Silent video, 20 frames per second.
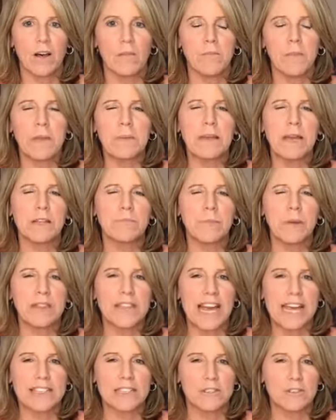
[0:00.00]
maybe I'll put
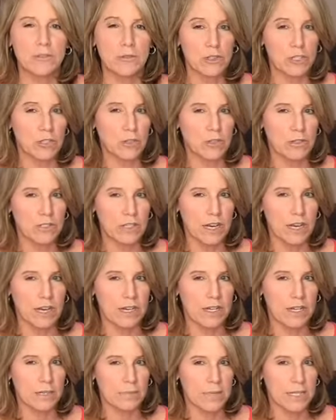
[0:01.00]
that in a Google
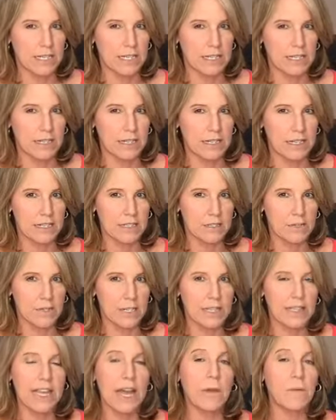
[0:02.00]
document and I'll link to
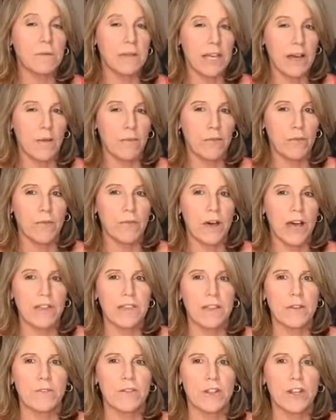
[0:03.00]
it. That would be helpful, I
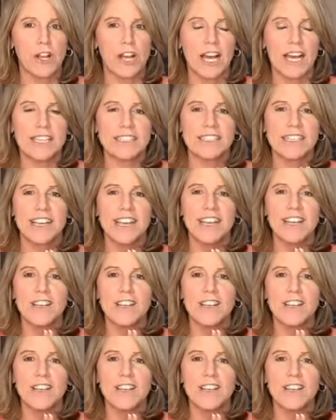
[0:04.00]
think, for you guys.